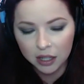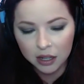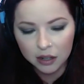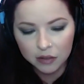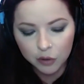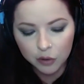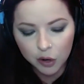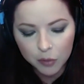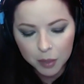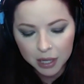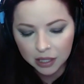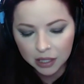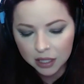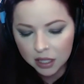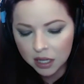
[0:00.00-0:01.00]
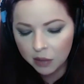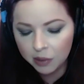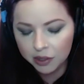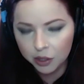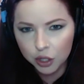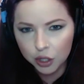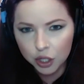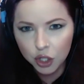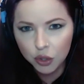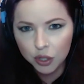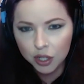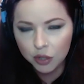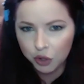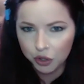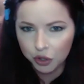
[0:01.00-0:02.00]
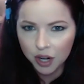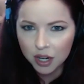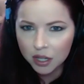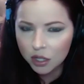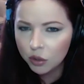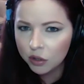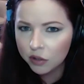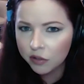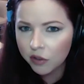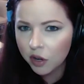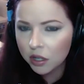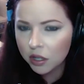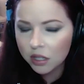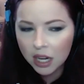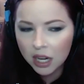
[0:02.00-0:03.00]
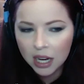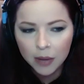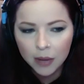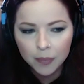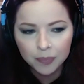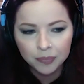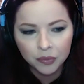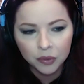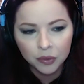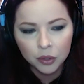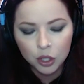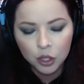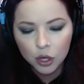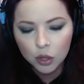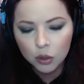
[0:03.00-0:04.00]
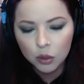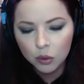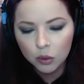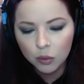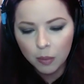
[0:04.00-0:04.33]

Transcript: And for everybody listening, whether you're a student or you're not a student of ours, you know,